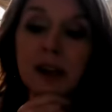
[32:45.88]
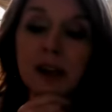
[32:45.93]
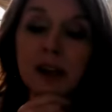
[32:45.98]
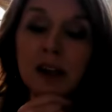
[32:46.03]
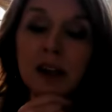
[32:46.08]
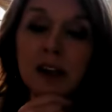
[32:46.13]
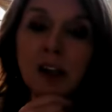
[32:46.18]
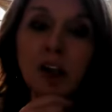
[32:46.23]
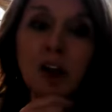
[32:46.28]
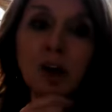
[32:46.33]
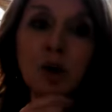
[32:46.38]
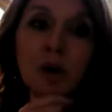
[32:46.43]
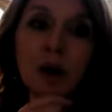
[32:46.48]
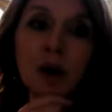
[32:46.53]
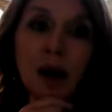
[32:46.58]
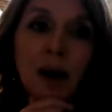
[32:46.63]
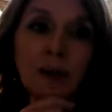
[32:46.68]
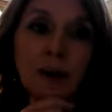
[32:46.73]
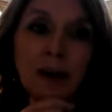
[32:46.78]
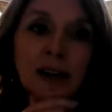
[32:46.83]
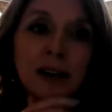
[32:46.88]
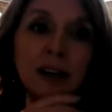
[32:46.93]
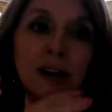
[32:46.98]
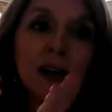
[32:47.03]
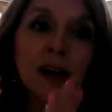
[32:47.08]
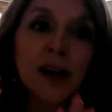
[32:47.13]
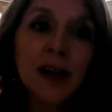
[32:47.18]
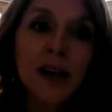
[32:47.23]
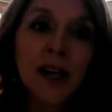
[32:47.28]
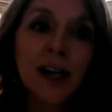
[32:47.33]
I mean,
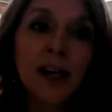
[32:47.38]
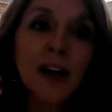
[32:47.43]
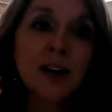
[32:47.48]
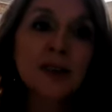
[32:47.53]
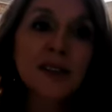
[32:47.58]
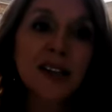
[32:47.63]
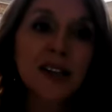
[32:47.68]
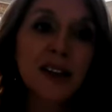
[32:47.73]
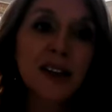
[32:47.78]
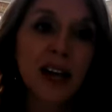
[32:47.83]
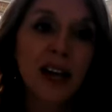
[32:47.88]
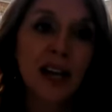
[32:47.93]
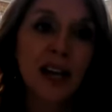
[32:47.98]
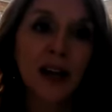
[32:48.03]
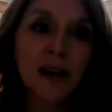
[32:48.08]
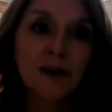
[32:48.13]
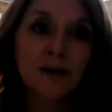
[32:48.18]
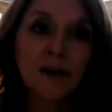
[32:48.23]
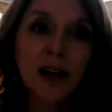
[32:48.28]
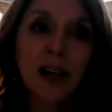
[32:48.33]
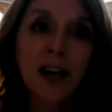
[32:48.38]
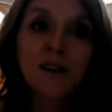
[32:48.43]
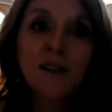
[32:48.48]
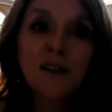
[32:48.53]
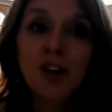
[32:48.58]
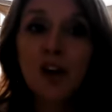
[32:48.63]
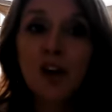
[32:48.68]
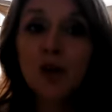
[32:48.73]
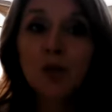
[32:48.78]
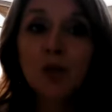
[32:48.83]
here's the thing. If
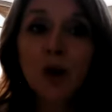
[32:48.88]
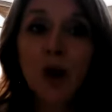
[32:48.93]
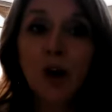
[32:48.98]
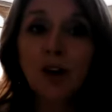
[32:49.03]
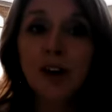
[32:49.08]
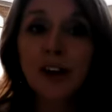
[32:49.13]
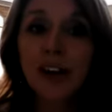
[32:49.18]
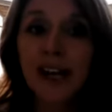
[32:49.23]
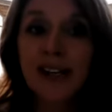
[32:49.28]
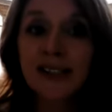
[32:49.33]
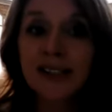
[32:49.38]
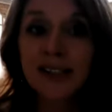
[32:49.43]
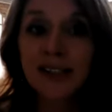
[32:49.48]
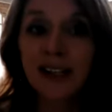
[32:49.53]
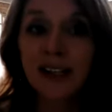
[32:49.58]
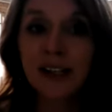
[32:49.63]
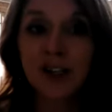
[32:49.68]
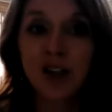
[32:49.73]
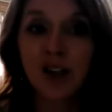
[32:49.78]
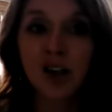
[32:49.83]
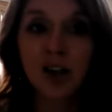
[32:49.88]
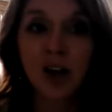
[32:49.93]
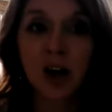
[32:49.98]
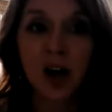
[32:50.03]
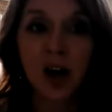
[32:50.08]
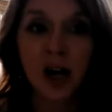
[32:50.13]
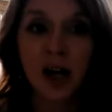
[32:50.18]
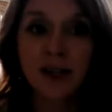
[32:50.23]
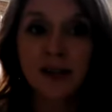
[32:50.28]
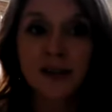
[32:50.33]
you wrote an escalation
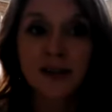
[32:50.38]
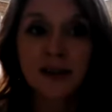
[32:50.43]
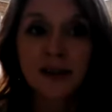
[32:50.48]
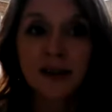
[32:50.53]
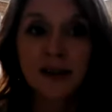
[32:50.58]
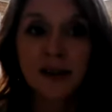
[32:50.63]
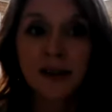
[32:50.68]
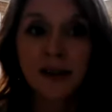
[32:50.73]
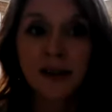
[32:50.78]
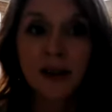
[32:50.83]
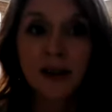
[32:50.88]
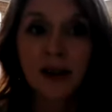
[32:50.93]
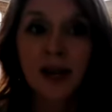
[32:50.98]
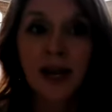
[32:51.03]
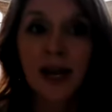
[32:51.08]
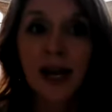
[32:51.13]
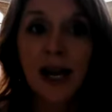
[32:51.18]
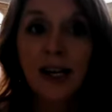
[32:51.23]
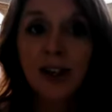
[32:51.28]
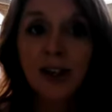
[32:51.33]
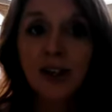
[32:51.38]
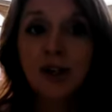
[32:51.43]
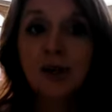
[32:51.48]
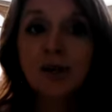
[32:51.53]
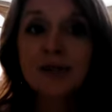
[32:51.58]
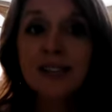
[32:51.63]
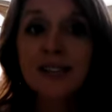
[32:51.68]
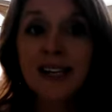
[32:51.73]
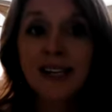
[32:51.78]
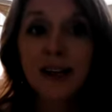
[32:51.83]
clause and you
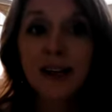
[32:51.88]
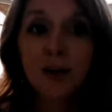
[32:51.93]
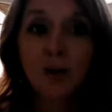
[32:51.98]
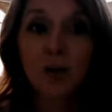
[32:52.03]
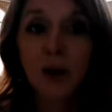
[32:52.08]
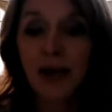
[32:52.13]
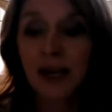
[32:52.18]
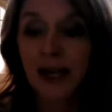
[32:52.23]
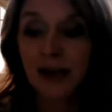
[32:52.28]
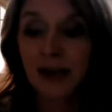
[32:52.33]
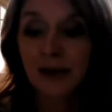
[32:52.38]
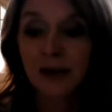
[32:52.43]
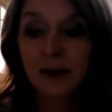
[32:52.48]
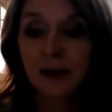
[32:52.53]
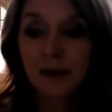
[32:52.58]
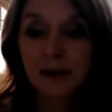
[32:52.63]
didn't win,